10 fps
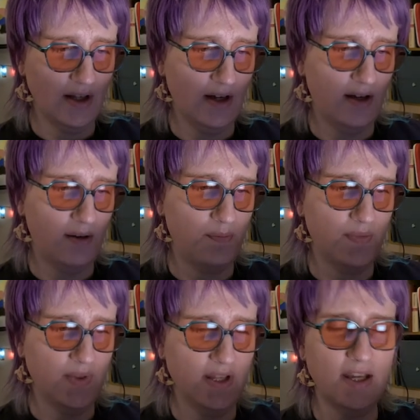
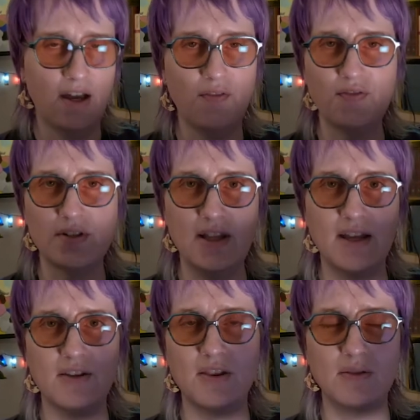Um, yeah, after
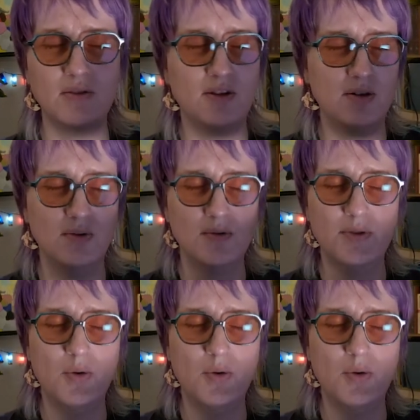like the,